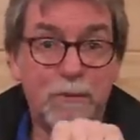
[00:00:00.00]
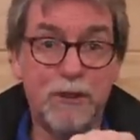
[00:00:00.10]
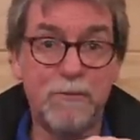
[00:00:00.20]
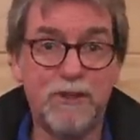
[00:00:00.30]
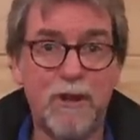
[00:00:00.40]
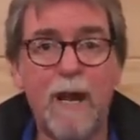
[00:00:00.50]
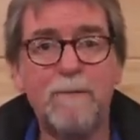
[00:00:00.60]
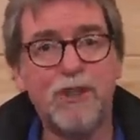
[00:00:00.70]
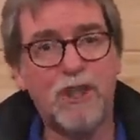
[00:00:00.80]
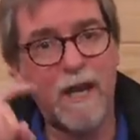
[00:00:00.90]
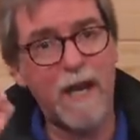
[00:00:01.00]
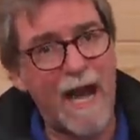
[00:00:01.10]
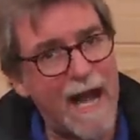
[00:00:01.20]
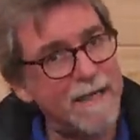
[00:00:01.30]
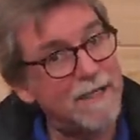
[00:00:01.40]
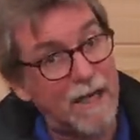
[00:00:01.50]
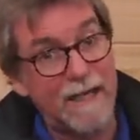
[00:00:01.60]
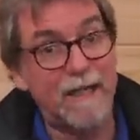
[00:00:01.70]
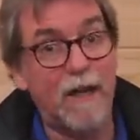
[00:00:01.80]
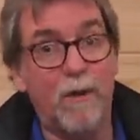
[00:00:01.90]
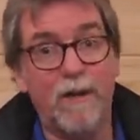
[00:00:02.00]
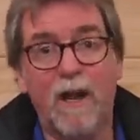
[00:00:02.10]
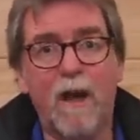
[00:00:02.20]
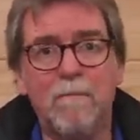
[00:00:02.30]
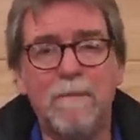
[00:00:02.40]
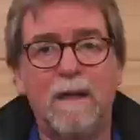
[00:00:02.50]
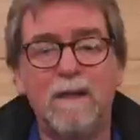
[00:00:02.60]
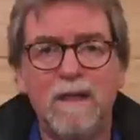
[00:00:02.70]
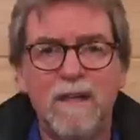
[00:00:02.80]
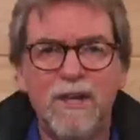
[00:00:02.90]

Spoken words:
subscribe, share and click the old alarm bell.